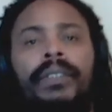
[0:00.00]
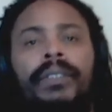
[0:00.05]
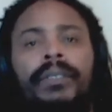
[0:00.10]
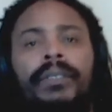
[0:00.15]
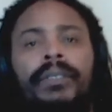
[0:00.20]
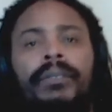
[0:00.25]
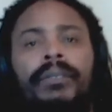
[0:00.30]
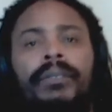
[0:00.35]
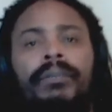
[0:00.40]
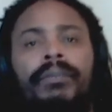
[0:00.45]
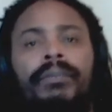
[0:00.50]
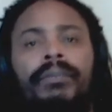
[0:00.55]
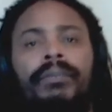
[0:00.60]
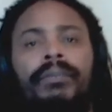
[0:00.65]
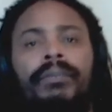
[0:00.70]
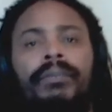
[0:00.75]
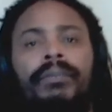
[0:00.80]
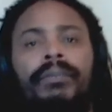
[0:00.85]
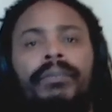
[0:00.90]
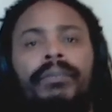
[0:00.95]

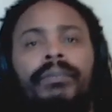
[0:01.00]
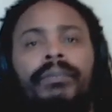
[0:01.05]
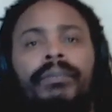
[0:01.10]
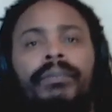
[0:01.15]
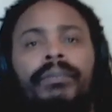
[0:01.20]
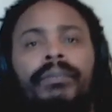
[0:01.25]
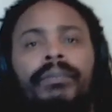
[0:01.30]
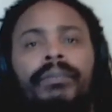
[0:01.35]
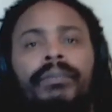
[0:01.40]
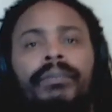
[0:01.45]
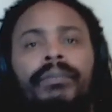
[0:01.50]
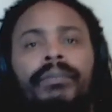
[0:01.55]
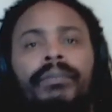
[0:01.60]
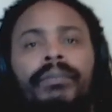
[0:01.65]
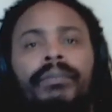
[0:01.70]
(no one is talking)